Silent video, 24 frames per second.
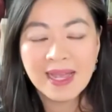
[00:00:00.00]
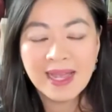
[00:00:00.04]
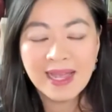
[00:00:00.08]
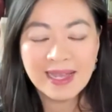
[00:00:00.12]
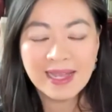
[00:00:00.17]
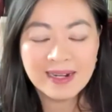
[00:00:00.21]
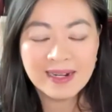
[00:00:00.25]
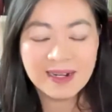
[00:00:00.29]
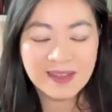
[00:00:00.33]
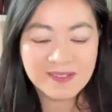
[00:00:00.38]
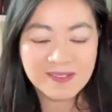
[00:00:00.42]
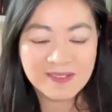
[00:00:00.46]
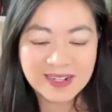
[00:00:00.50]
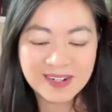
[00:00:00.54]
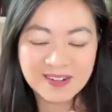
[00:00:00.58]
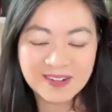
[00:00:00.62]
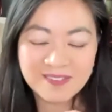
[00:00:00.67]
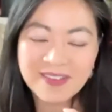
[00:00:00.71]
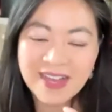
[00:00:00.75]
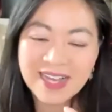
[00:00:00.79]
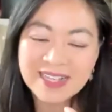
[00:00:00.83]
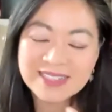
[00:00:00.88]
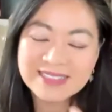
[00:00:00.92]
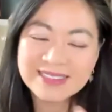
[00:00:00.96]
And I find it
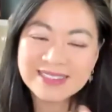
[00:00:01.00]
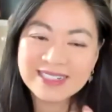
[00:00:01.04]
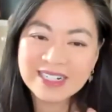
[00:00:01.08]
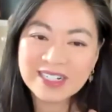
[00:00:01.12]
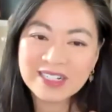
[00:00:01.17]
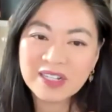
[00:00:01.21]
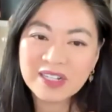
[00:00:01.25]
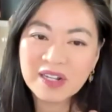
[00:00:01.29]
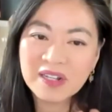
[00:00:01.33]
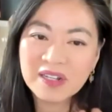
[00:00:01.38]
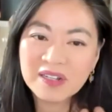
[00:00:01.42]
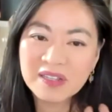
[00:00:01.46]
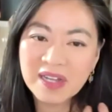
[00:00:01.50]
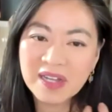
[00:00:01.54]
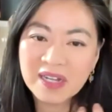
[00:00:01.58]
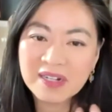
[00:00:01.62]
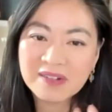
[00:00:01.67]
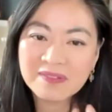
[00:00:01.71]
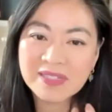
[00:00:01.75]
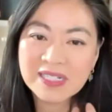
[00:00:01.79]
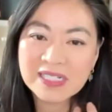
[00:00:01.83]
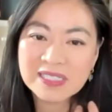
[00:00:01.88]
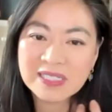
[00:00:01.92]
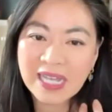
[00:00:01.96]
fascinating, a lot
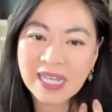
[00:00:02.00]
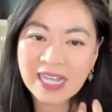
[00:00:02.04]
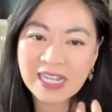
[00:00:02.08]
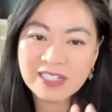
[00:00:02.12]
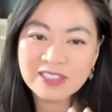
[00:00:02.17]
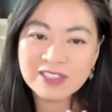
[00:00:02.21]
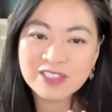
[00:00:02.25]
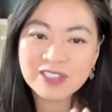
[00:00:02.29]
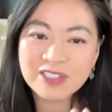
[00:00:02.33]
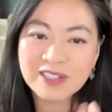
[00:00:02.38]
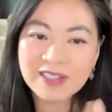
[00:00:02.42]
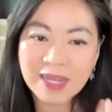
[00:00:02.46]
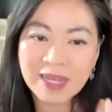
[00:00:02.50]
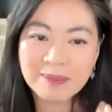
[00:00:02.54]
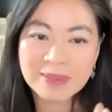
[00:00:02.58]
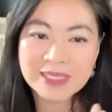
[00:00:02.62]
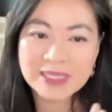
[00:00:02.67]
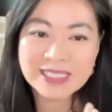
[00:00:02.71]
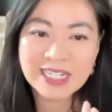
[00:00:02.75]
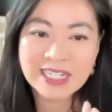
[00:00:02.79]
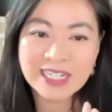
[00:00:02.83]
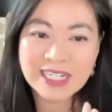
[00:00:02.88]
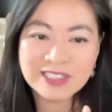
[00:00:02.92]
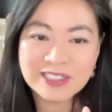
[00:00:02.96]
of these ancient
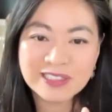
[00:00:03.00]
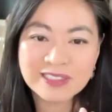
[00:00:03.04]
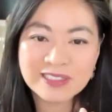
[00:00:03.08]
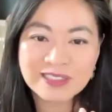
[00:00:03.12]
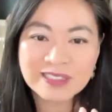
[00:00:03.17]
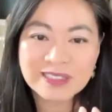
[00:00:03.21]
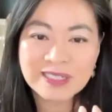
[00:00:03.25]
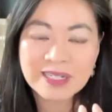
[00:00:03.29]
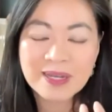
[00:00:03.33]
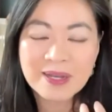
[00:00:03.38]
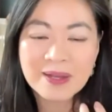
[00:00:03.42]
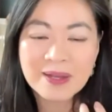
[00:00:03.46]
lamentations